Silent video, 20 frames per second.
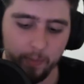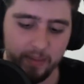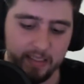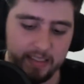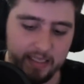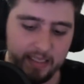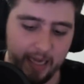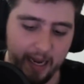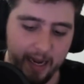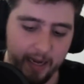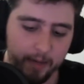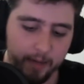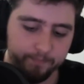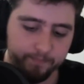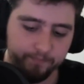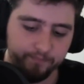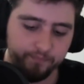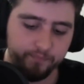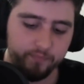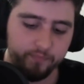say,
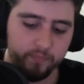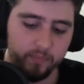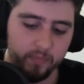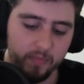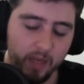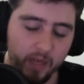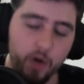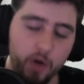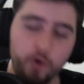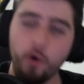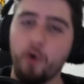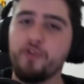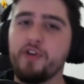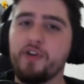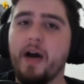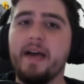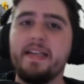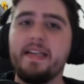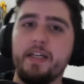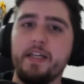not
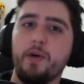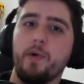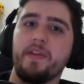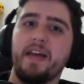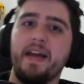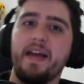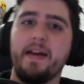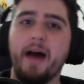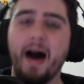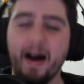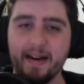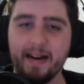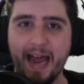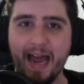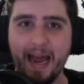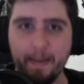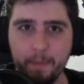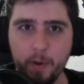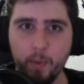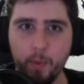ideal or they aren't
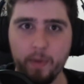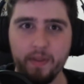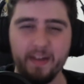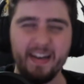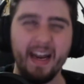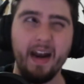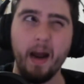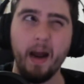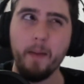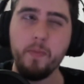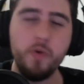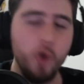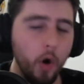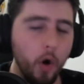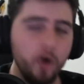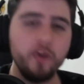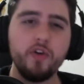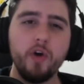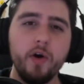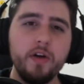happy with it. And I'm
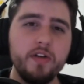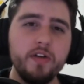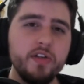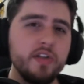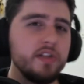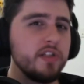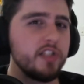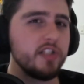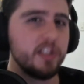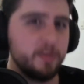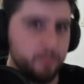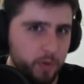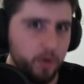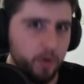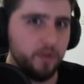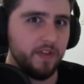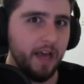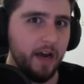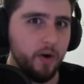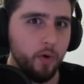not going to dispute
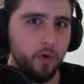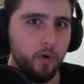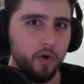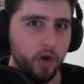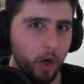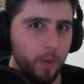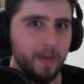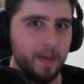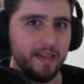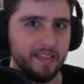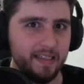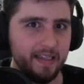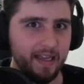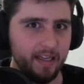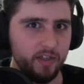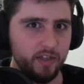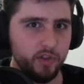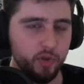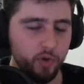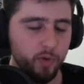that or go into
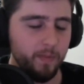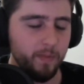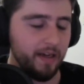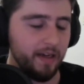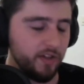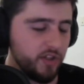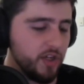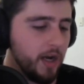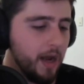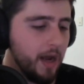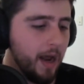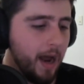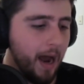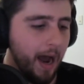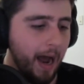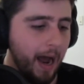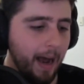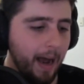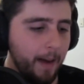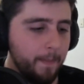that too much.
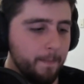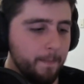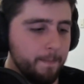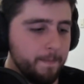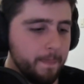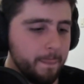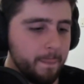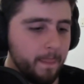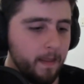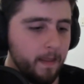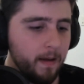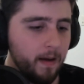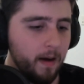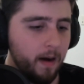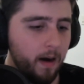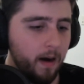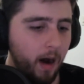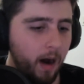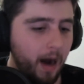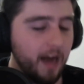Um,
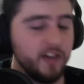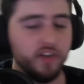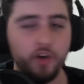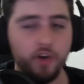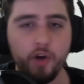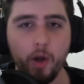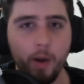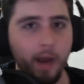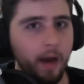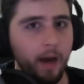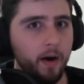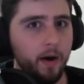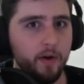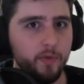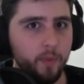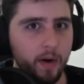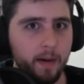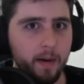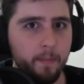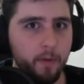I don't know how I'd
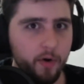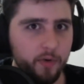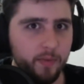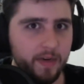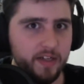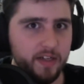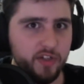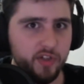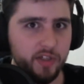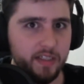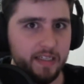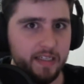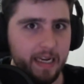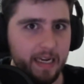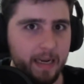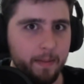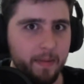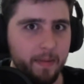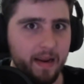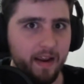run a moderation
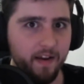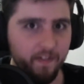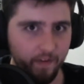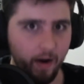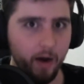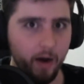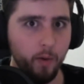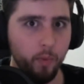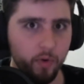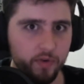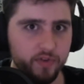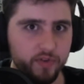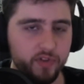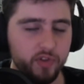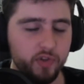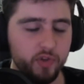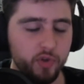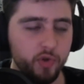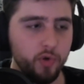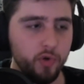team if I was
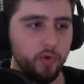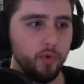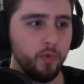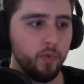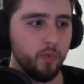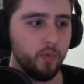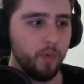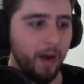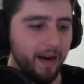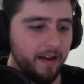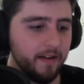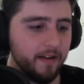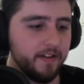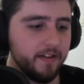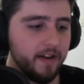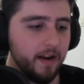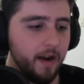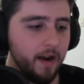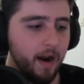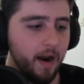to run it.
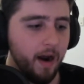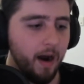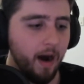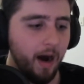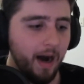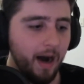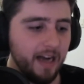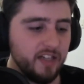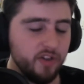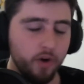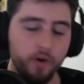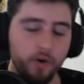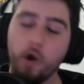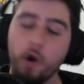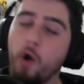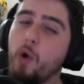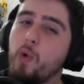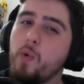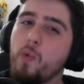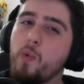I don't
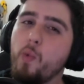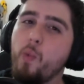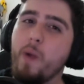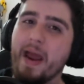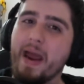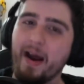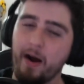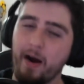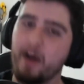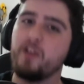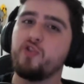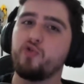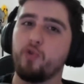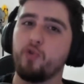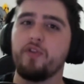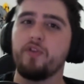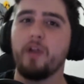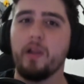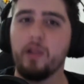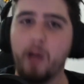know where I draw
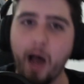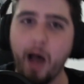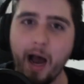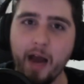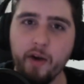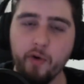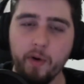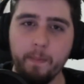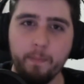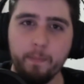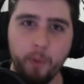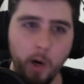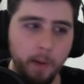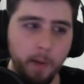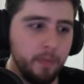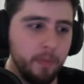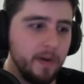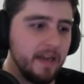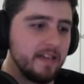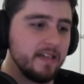the line on
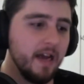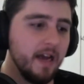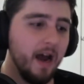appropriate